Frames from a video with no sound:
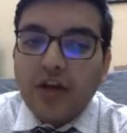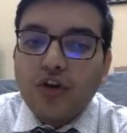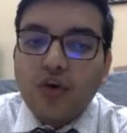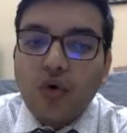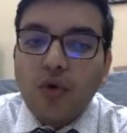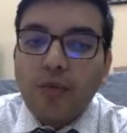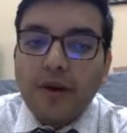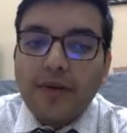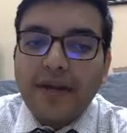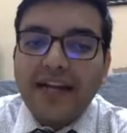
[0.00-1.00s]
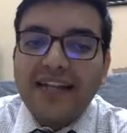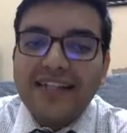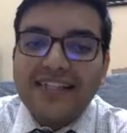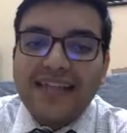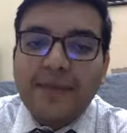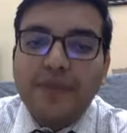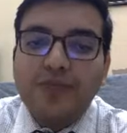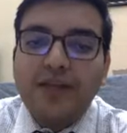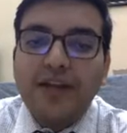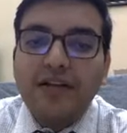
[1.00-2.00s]
no permanent
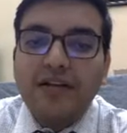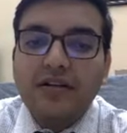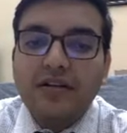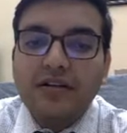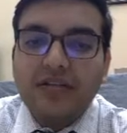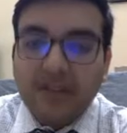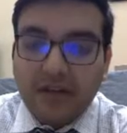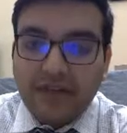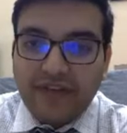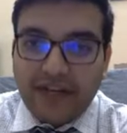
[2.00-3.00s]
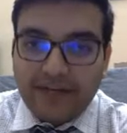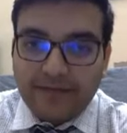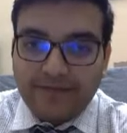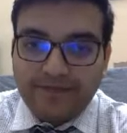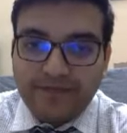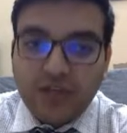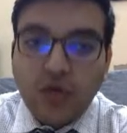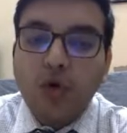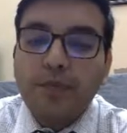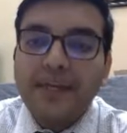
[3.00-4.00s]
establishment certificate,
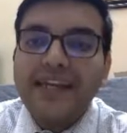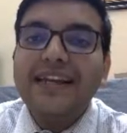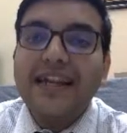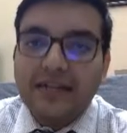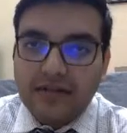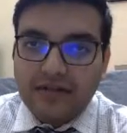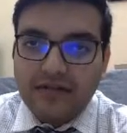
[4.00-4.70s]
no PE letter.